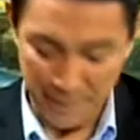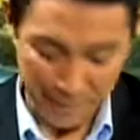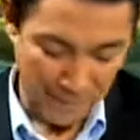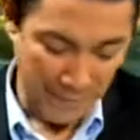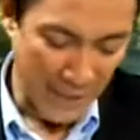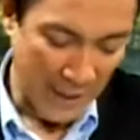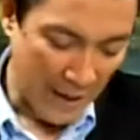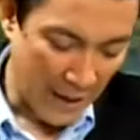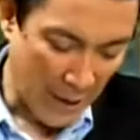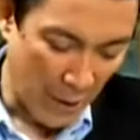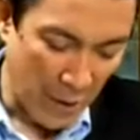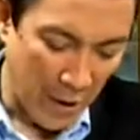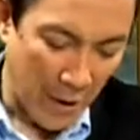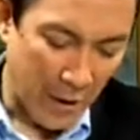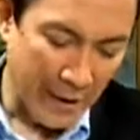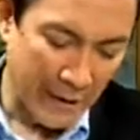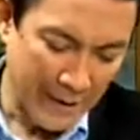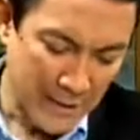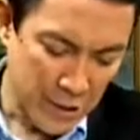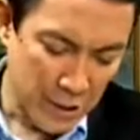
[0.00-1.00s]
Yeah. Now,
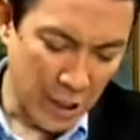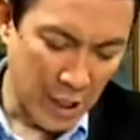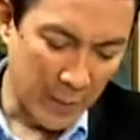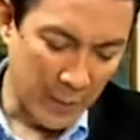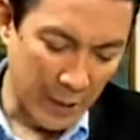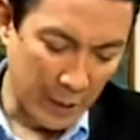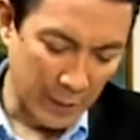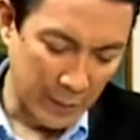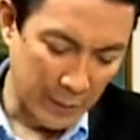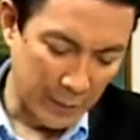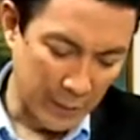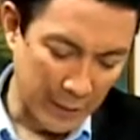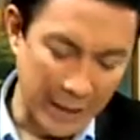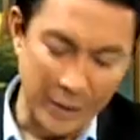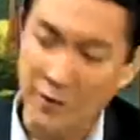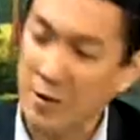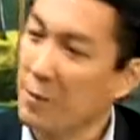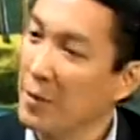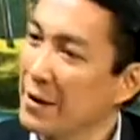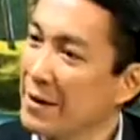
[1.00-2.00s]
okay, let's talk about
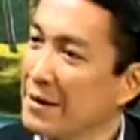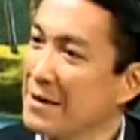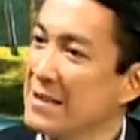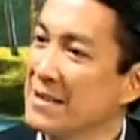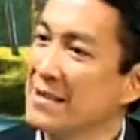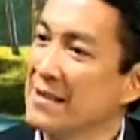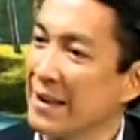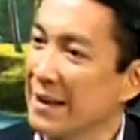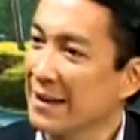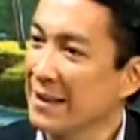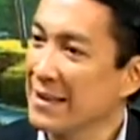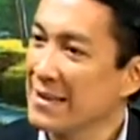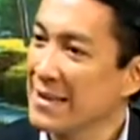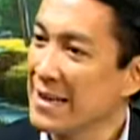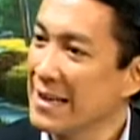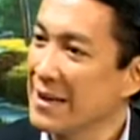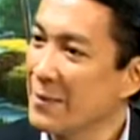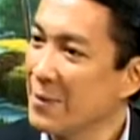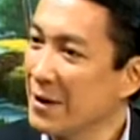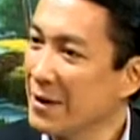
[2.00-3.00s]
if the mother is sick. Let's
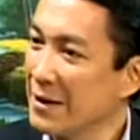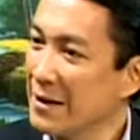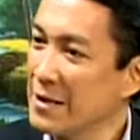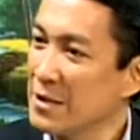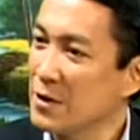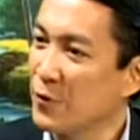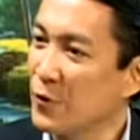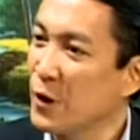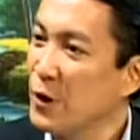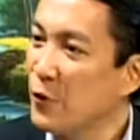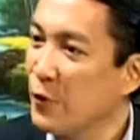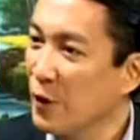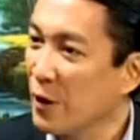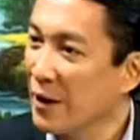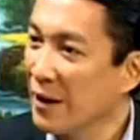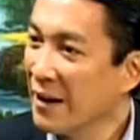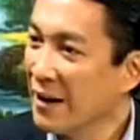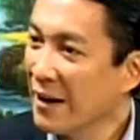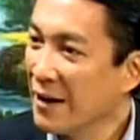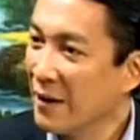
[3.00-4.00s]
say the mother has
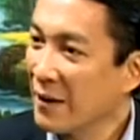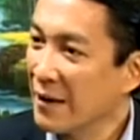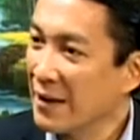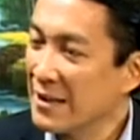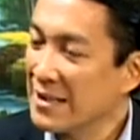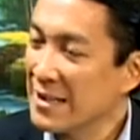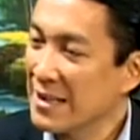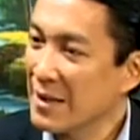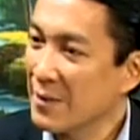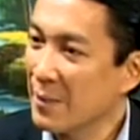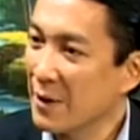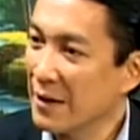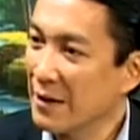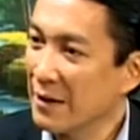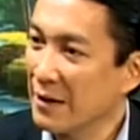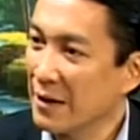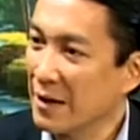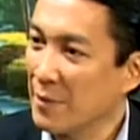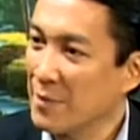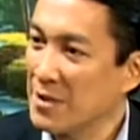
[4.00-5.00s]
fever, or let's say the
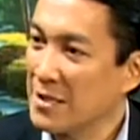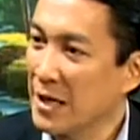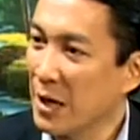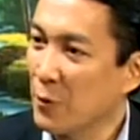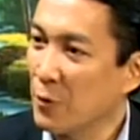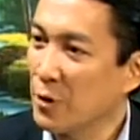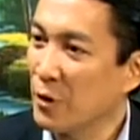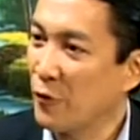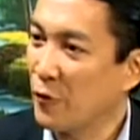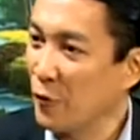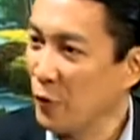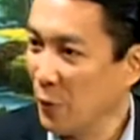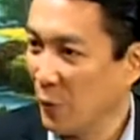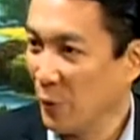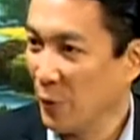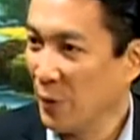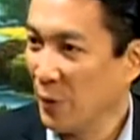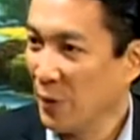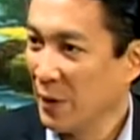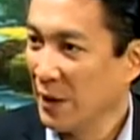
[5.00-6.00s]
mother comes down with the flu.
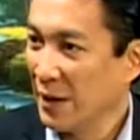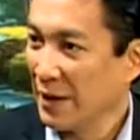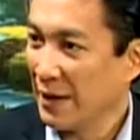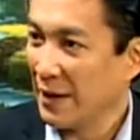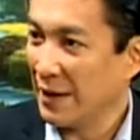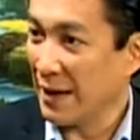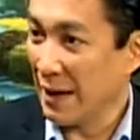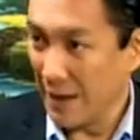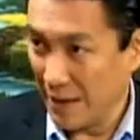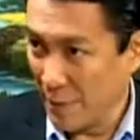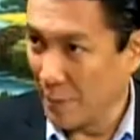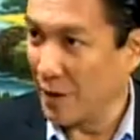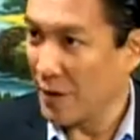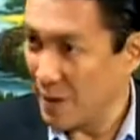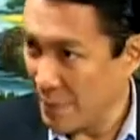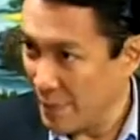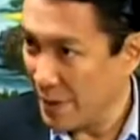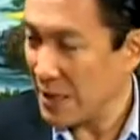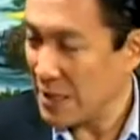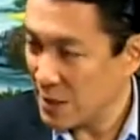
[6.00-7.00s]
Can the
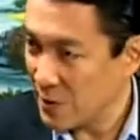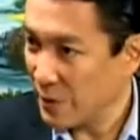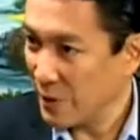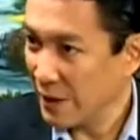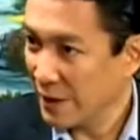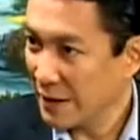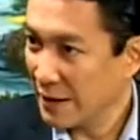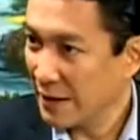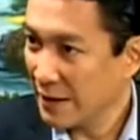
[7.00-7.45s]
mother breastfeed?